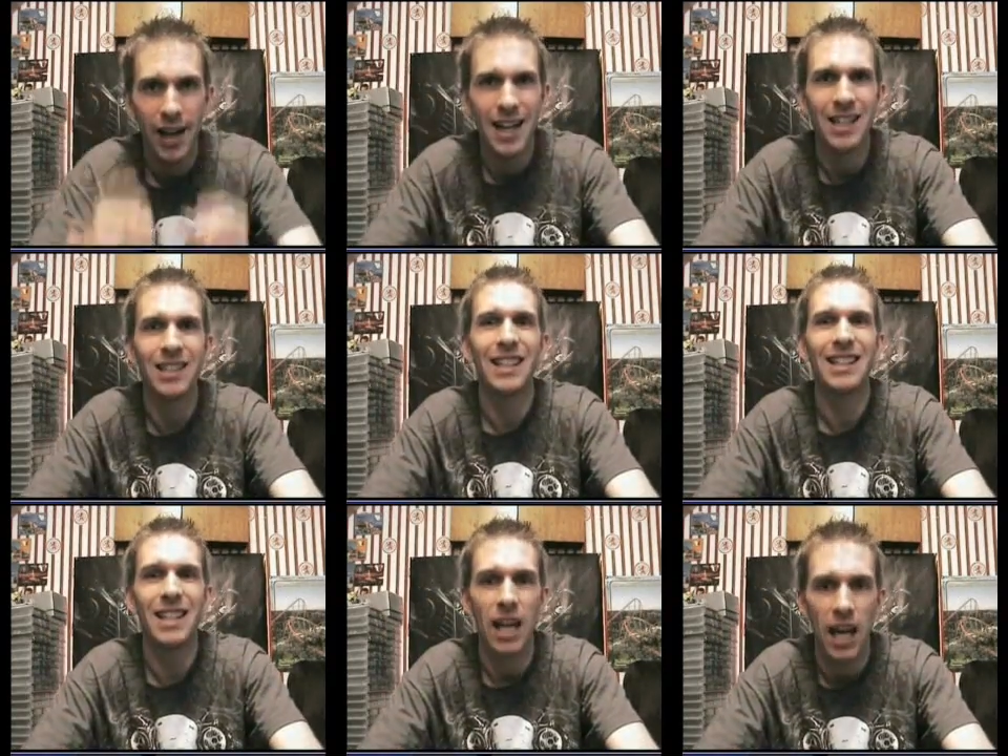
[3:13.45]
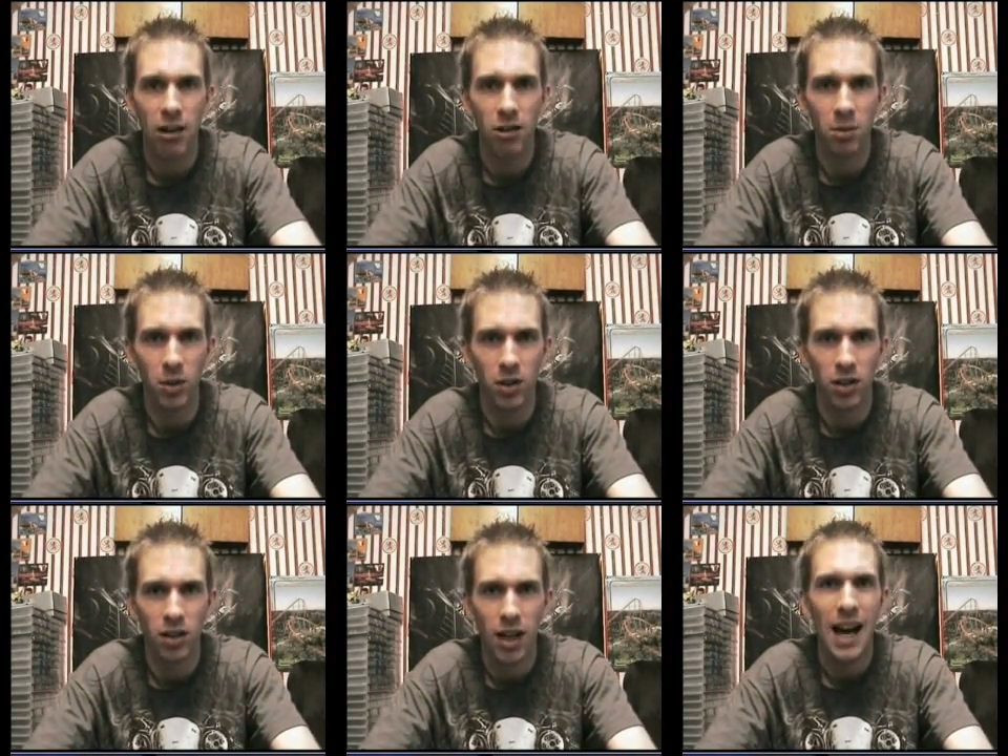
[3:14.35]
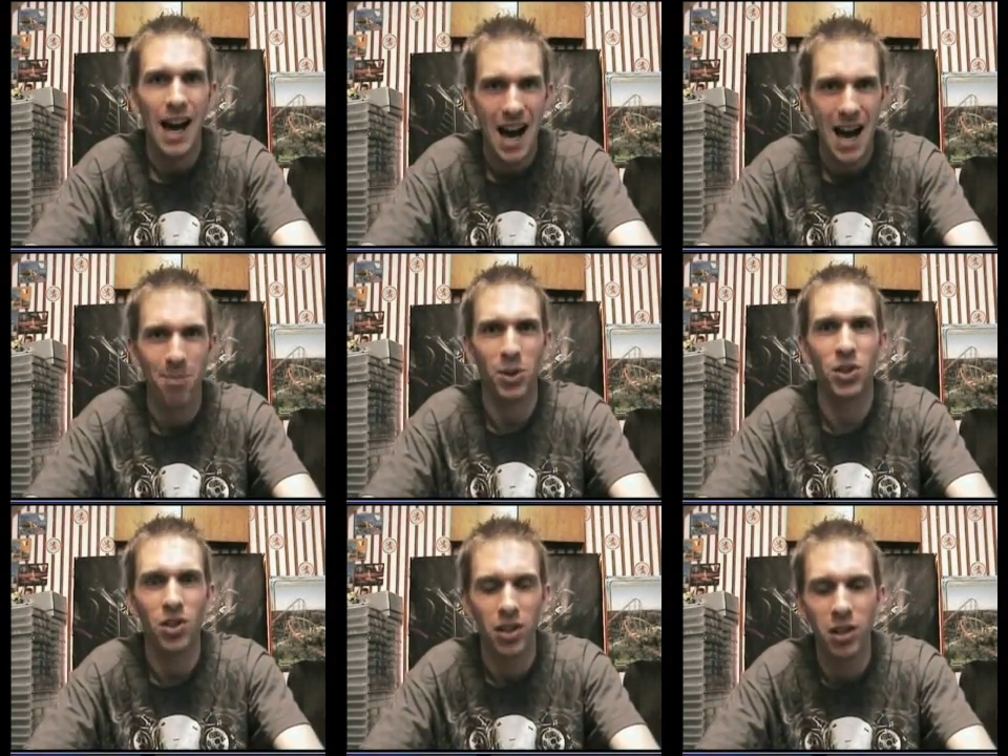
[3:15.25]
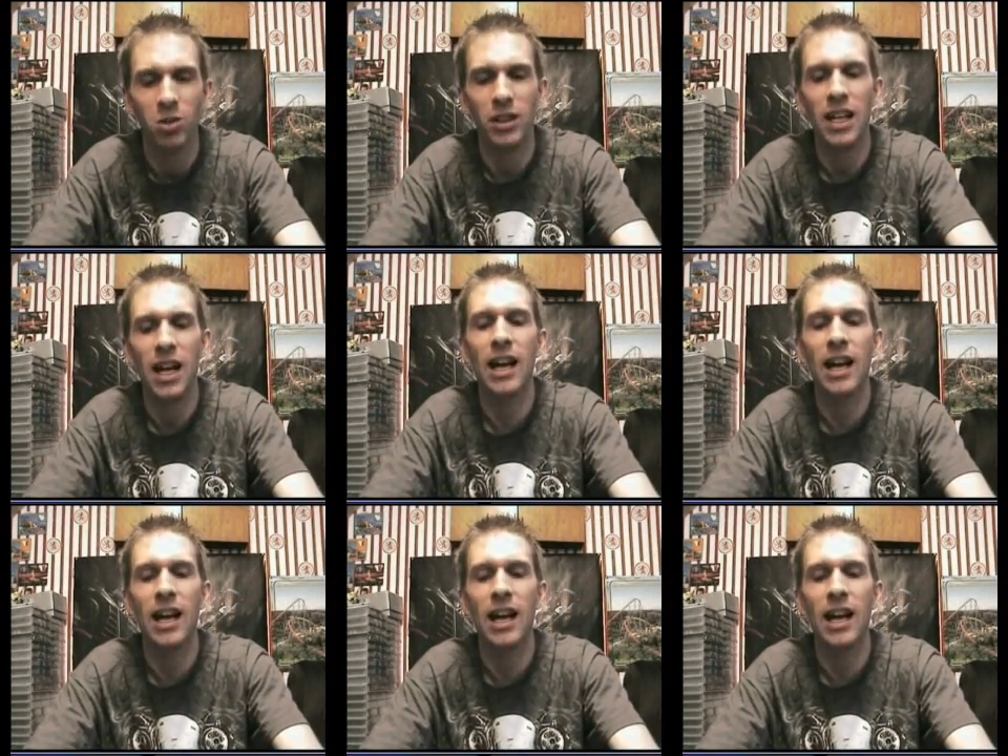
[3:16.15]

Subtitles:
is terrible. Absolutely,